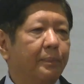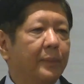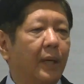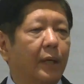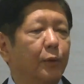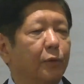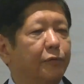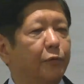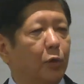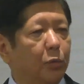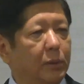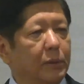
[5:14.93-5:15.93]
I look
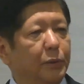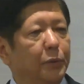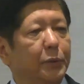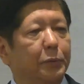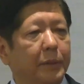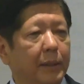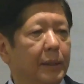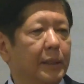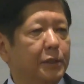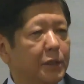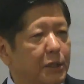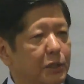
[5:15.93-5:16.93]
forward to the
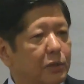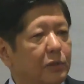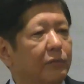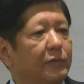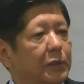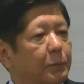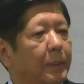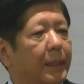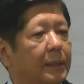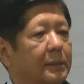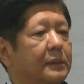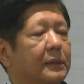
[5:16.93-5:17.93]
realization of these
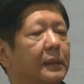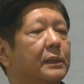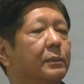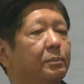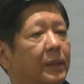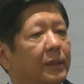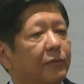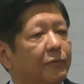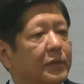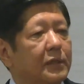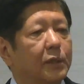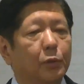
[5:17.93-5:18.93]
plans and the
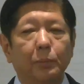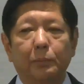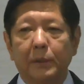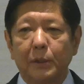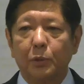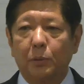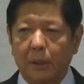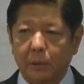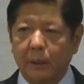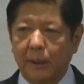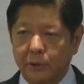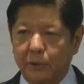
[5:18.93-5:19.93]
benefits it will bring to our
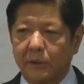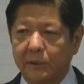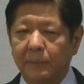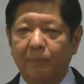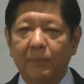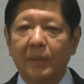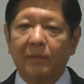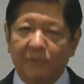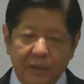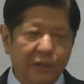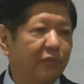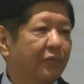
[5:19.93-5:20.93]
countries.
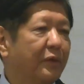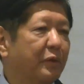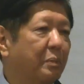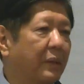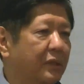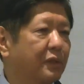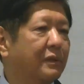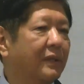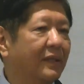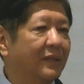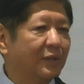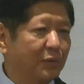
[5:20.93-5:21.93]
Thank you very much,
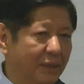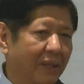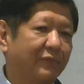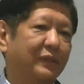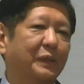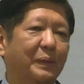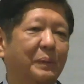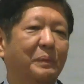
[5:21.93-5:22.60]
and good afternoon.